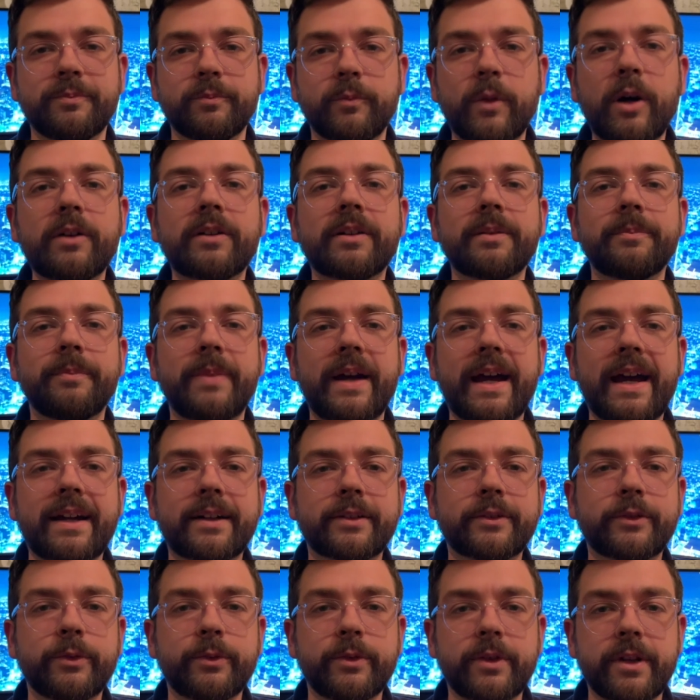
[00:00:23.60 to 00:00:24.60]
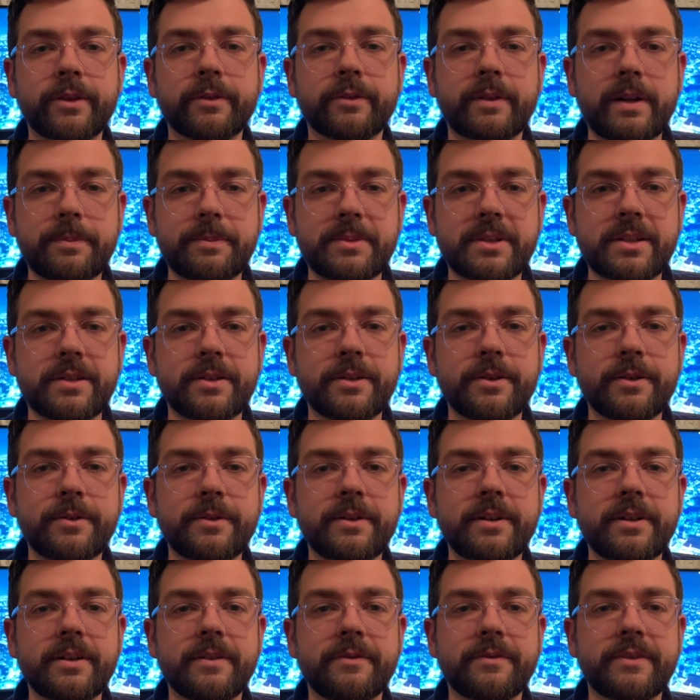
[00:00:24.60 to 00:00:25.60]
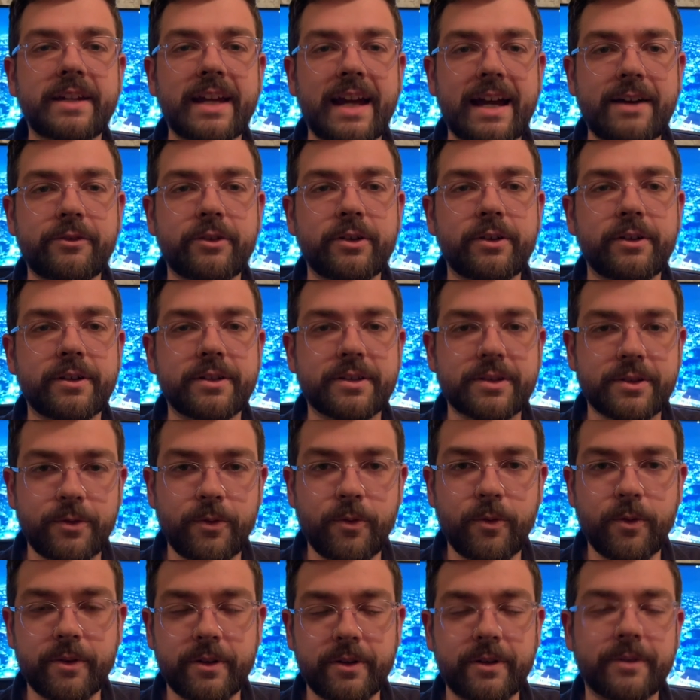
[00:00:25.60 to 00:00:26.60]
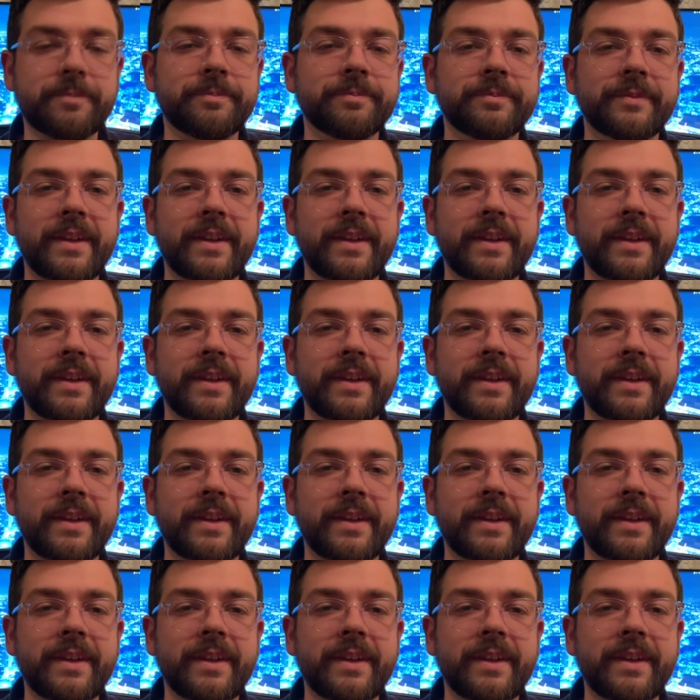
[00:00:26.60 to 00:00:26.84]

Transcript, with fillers: Welcome back to another episode of Cavanaugh's Corner.